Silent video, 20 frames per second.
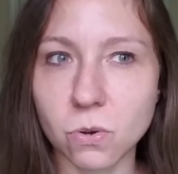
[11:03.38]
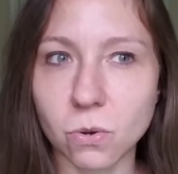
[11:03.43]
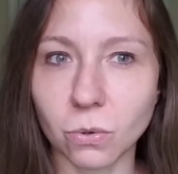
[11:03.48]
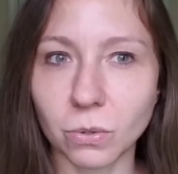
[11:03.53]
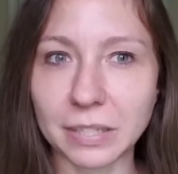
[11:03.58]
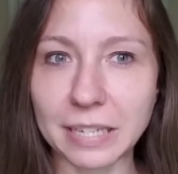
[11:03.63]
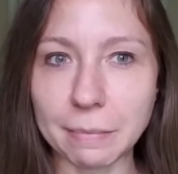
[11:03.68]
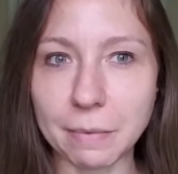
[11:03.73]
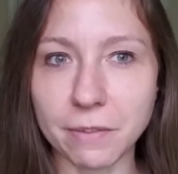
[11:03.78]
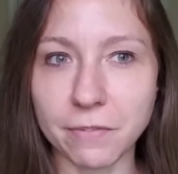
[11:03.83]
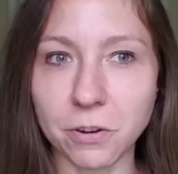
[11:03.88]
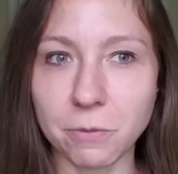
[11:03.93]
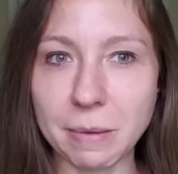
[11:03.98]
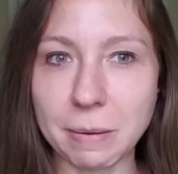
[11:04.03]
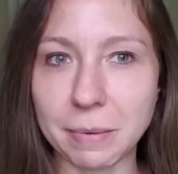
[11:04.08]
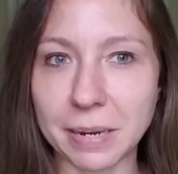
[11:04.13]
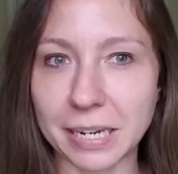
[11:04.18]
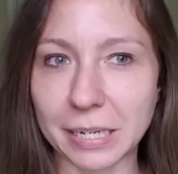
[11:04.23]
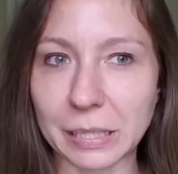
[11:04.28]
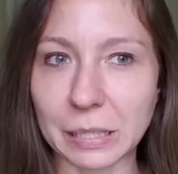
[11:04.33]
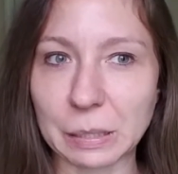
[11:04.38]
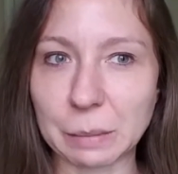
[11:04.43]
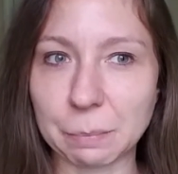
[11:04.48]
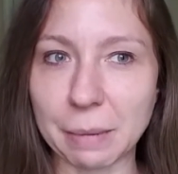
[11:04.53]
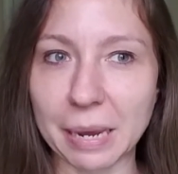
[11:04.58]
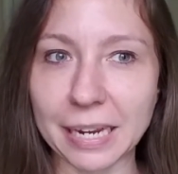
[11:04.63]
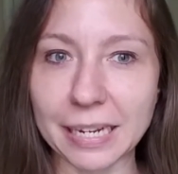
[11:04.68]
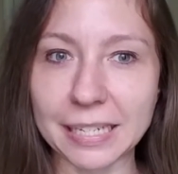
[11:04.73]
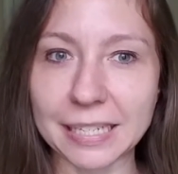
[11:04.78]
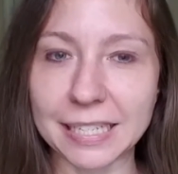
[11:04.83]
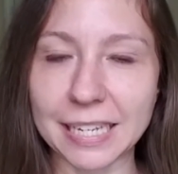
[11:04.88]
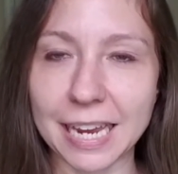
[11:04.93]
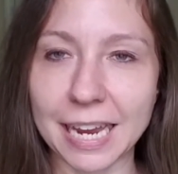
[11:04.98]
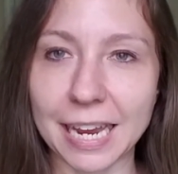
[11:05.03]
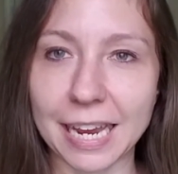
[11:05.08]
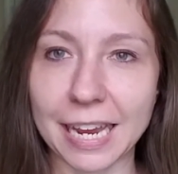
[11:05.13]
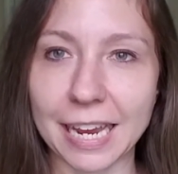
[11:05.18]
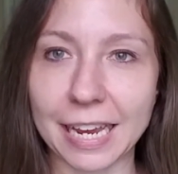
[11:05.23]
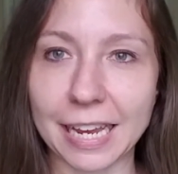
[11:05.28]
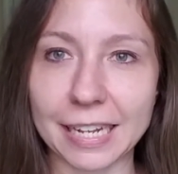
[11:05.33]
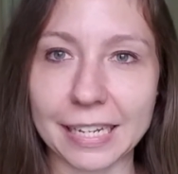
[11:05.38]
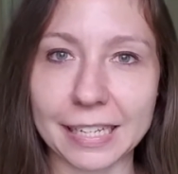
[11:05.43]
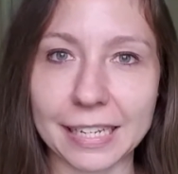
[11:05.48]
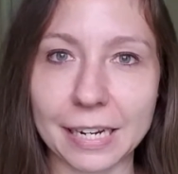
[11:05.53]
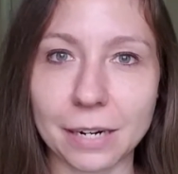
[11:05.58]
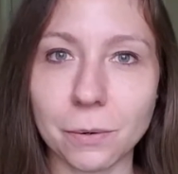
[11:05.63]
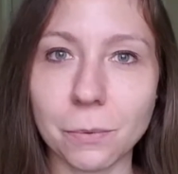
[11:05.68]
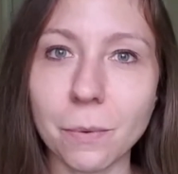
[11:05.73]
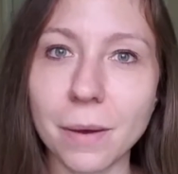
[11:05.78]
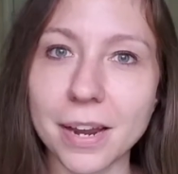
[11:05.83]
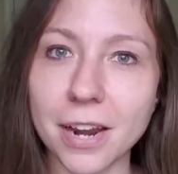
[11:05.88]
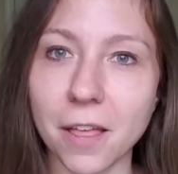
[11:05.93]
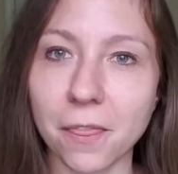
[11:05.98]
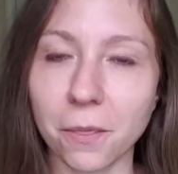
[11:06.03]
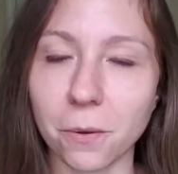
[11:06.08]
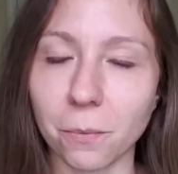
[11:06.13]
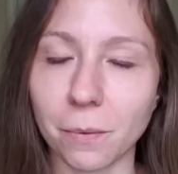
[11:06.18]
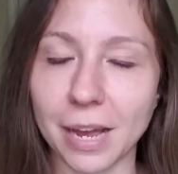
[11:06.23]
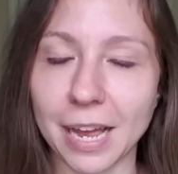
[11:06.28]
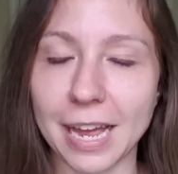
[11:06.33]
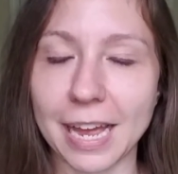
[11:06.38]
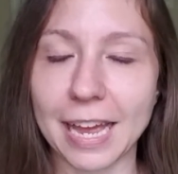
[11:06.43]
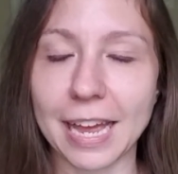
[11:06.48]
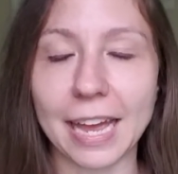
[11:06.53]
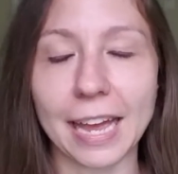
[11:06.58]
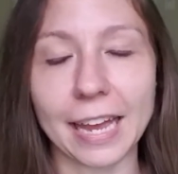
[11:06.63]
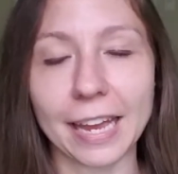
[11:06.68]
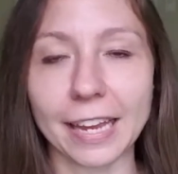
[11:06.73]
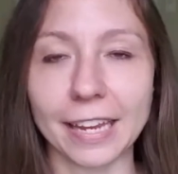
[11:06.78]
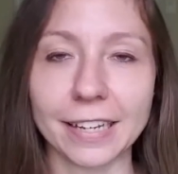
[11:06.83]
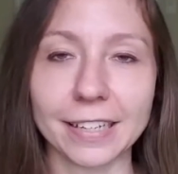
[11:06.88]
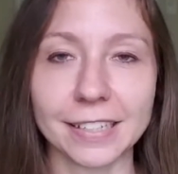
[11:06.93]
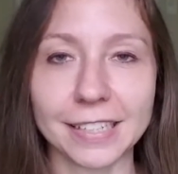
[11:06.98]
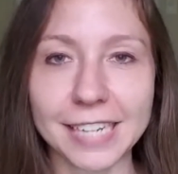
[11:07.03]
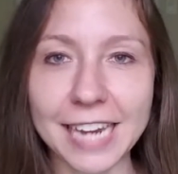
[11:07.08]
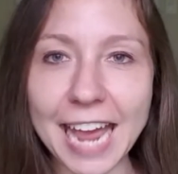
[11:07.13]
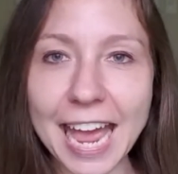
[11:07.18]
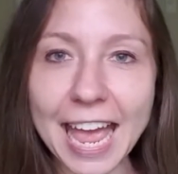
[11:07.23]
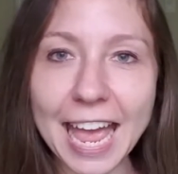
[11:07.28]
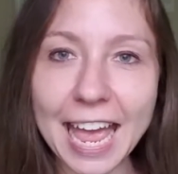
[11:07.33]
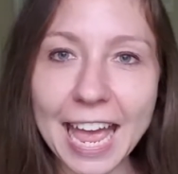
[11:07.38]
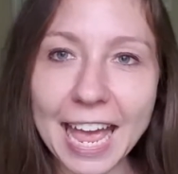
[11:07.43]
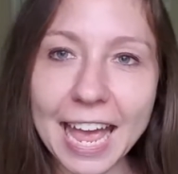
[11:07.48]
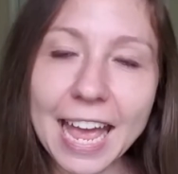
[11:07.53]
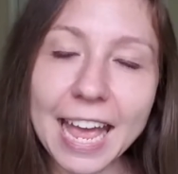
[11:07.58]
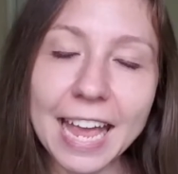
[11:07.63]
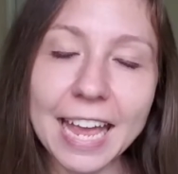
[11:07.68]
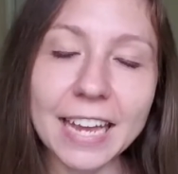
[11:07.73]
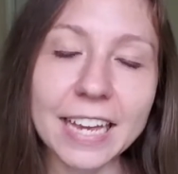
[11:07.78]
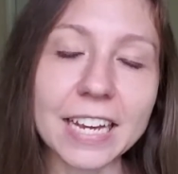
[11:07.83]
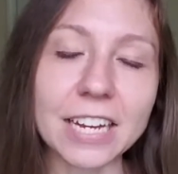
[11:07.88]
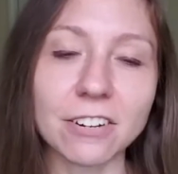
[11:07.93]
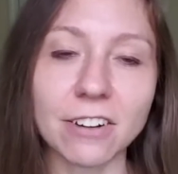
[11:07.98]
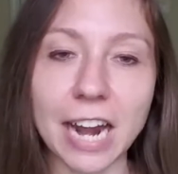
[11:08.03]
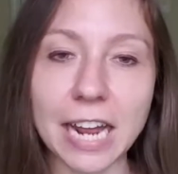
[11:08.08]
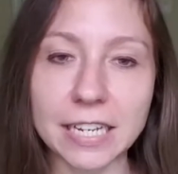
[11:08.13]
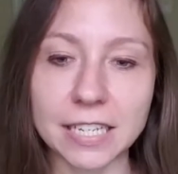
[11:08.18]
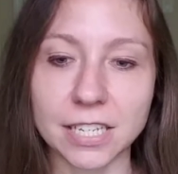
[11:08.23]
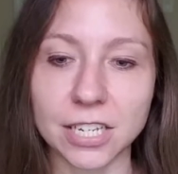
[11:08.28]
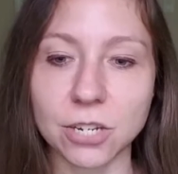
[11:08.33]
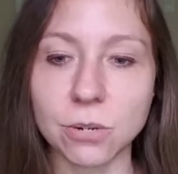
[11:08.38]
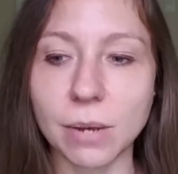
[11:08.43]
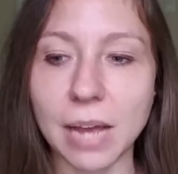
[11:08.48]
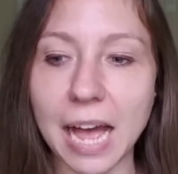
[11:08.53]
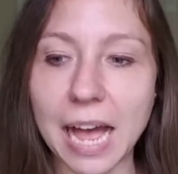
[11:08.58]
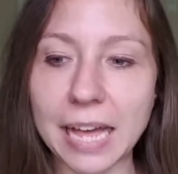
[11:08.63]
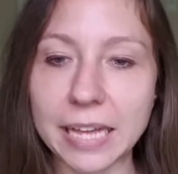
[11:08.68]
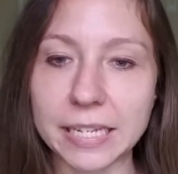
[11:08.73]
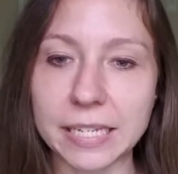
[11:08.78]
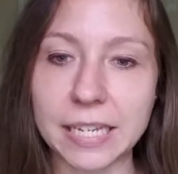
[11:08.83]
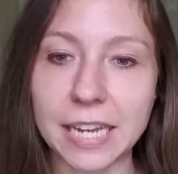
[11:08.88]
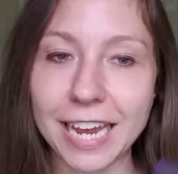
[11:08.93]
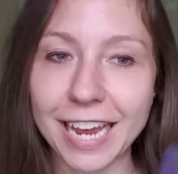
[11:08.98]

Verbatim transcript: some of you may be expecting a little one on the way. Yay, congrats to you guys.